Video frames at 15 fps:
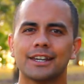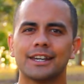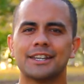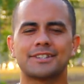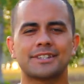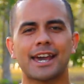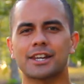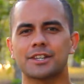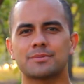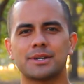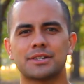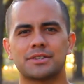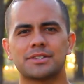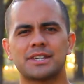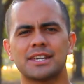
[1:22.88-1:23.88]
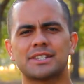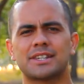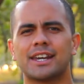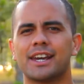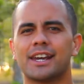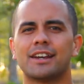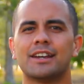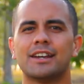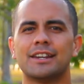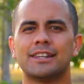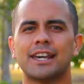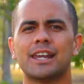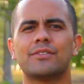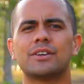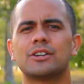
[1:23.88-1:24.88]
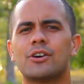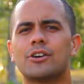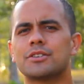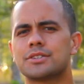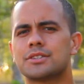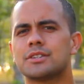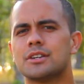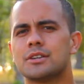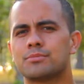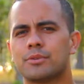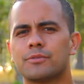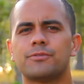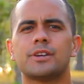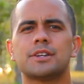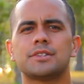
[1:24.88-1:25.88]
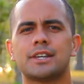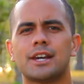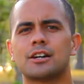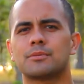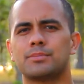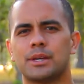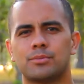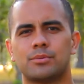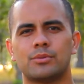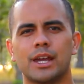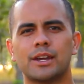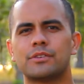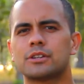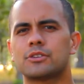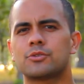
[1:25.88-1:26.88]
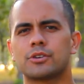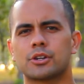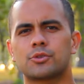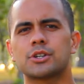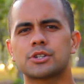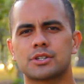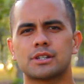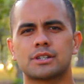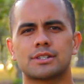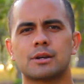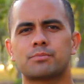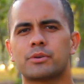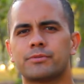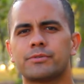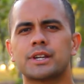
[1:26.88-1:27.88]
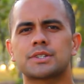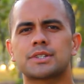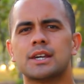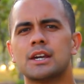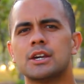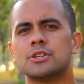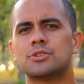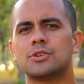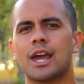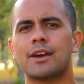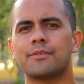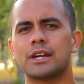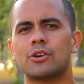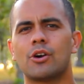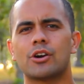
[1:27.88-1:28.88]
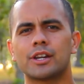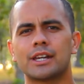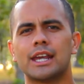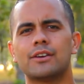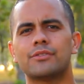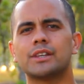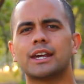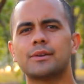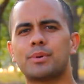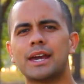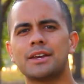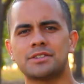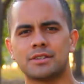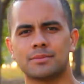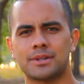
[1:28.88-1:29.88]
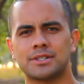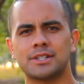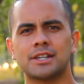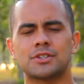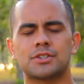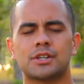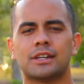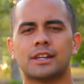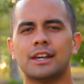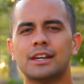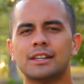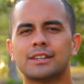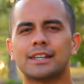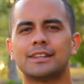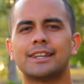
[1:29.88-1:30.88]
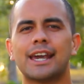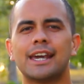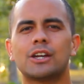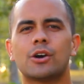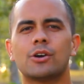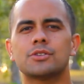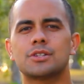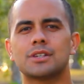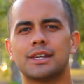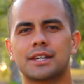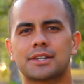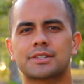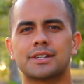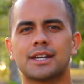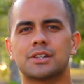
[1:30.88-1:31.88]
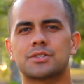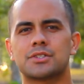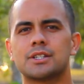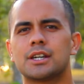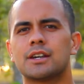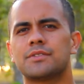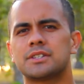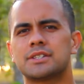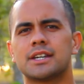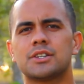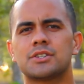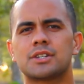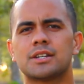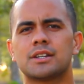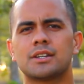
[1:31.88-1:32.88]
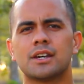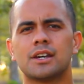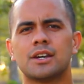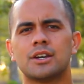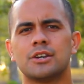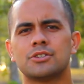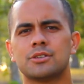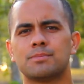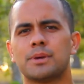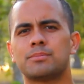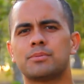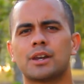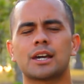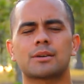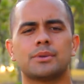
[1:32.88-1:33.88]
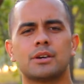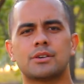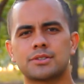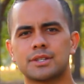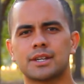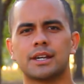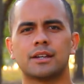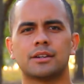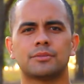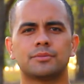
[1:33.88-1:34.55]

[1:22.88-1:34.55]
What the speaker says: It saddens me to see today that even God's professed young people, even Christians that profess to have a God in heaven that pays them attention, that they go to the extent to give attention to people like Beyonce.